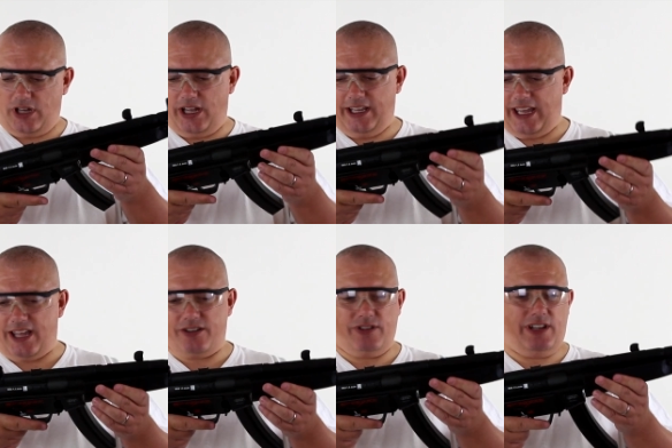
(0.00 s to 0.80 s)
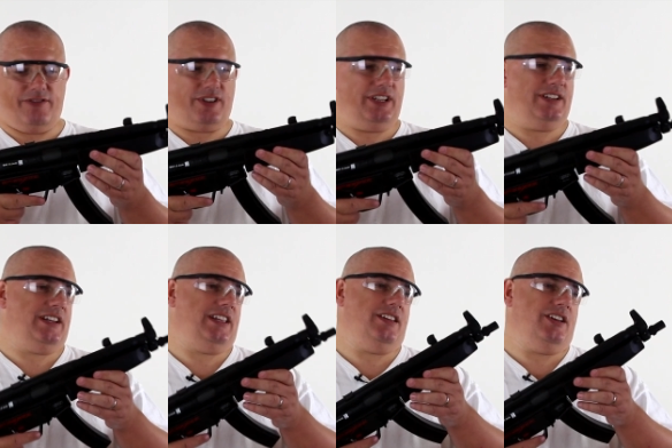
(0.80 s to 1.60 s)
I can't really find
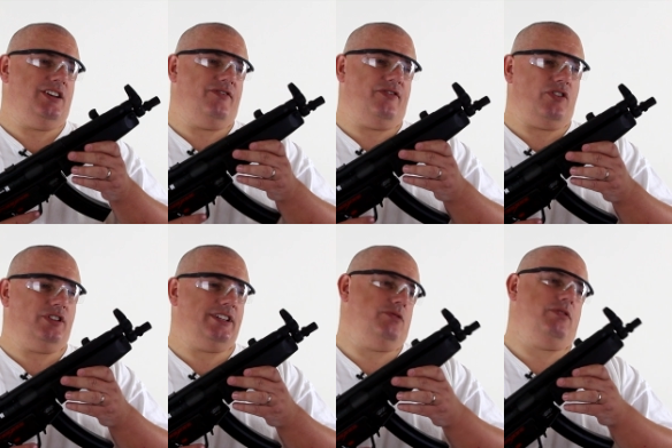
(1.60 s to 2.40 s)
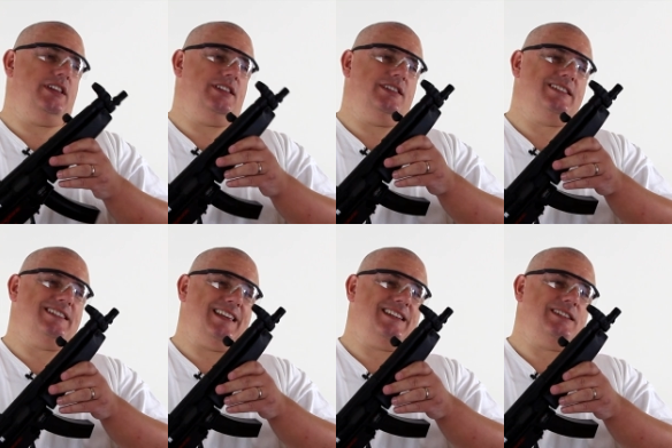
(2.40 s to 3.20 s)
any fault in the way that this
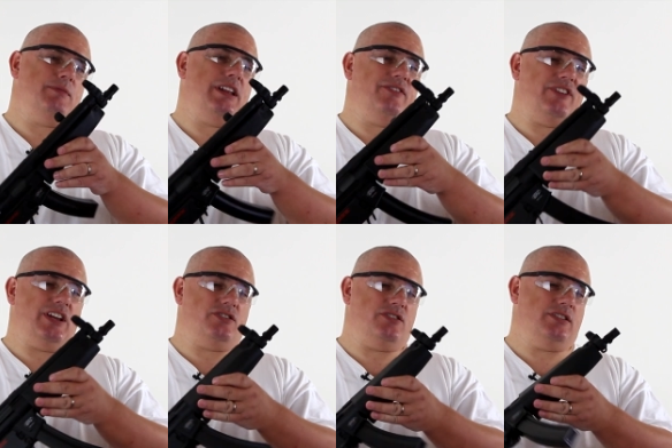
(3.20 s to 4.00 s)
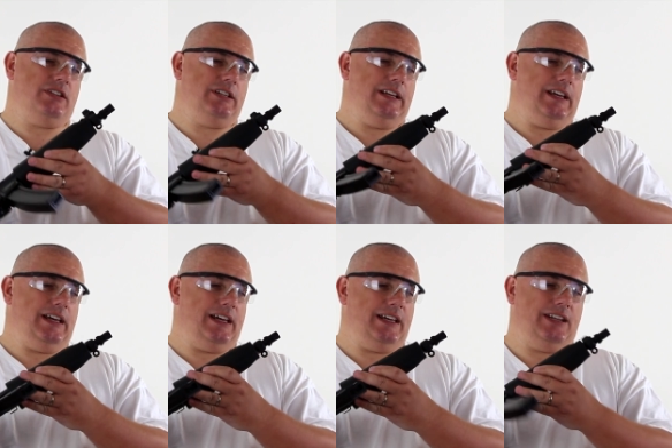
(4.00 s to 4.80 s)
is actually manufactured.
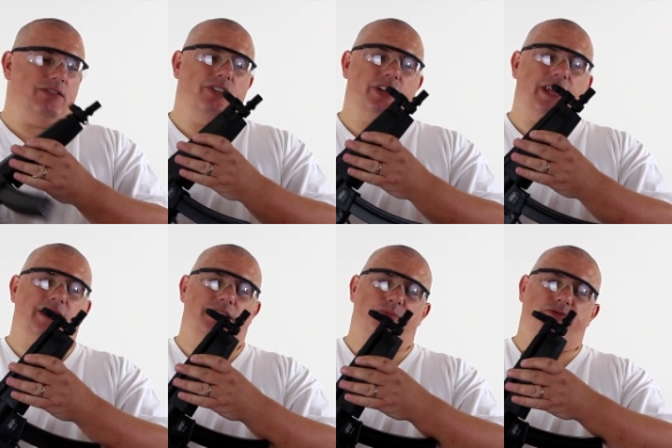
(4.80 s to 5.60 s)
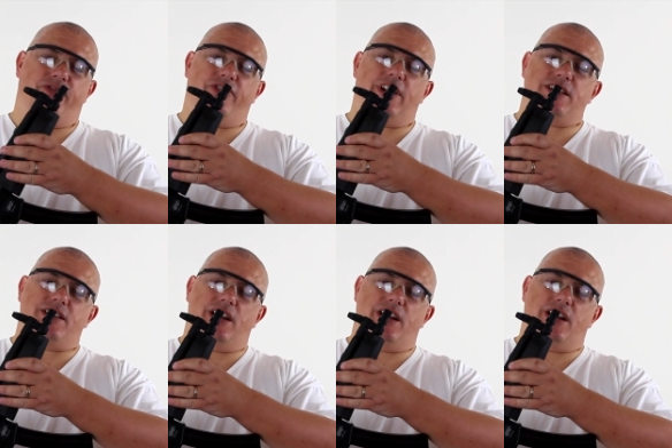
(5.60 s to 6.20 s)
Uh, now looking at the flash